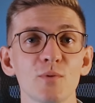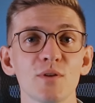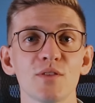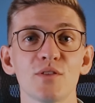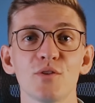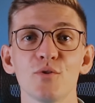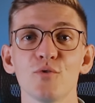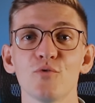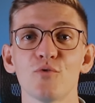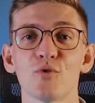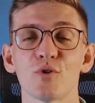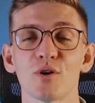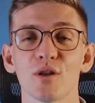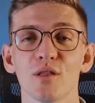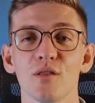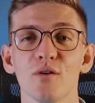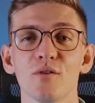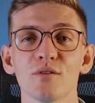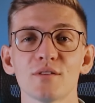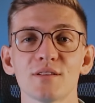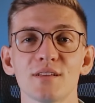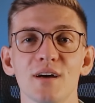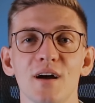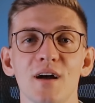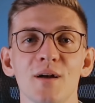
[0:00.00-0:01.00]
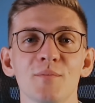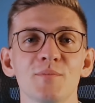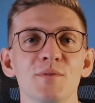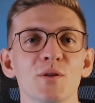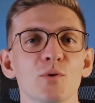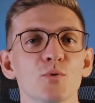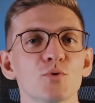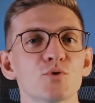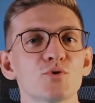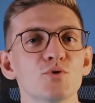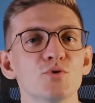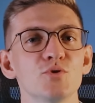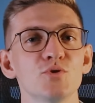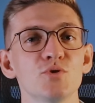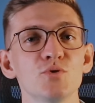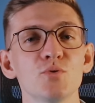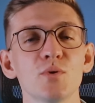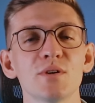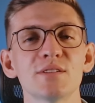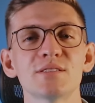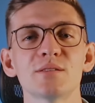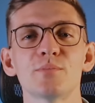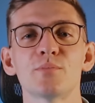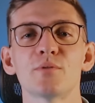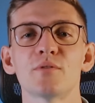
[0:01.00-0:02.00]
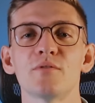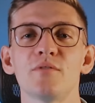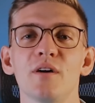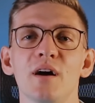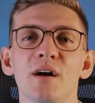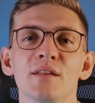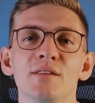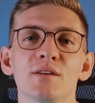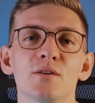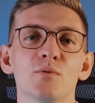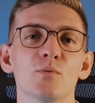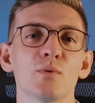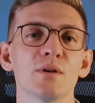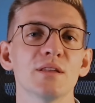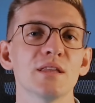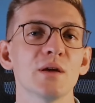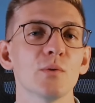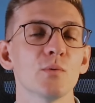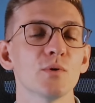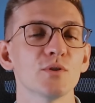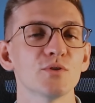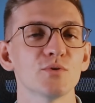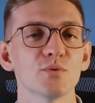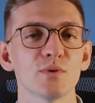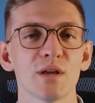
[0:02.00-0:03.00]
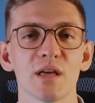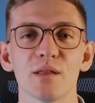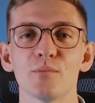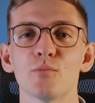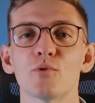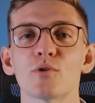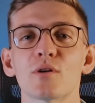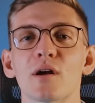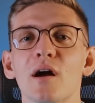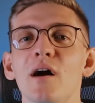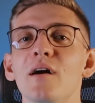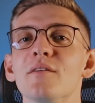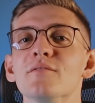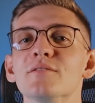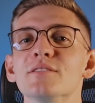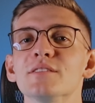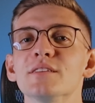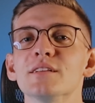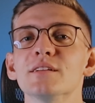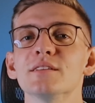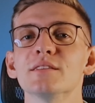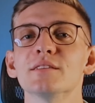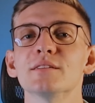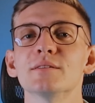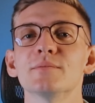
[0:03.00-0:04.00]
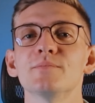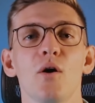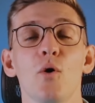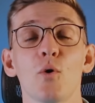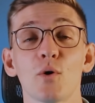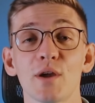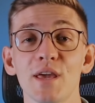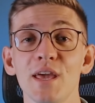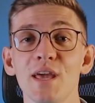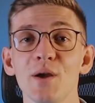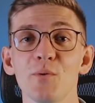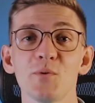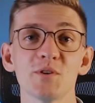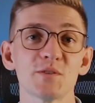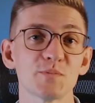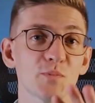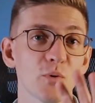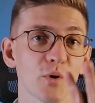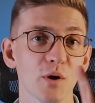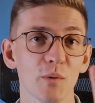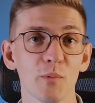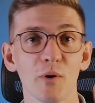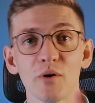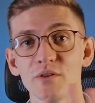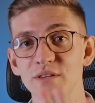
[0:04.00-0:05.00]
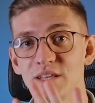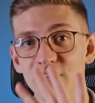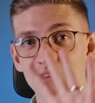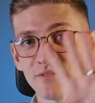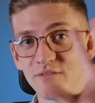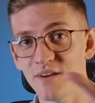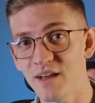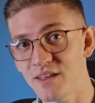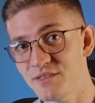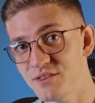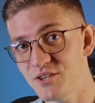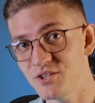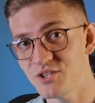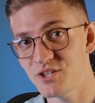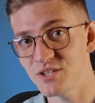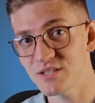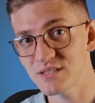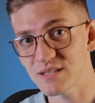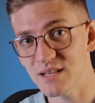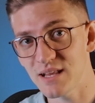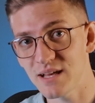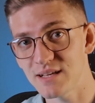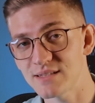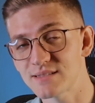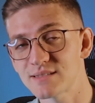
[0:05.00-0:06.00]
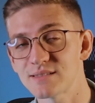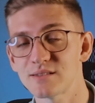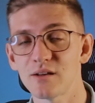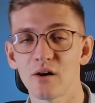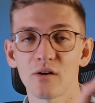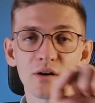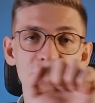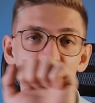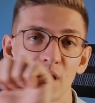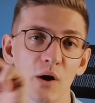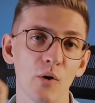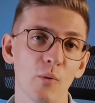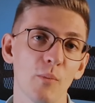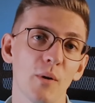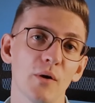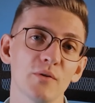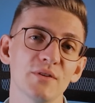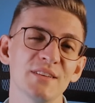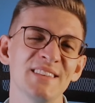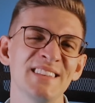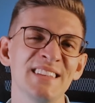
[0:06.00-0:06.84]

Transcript: with you for a long time, they will choose you as the provider when they want to get more confident. Okay, we spoke about the advantages, let's talk now about the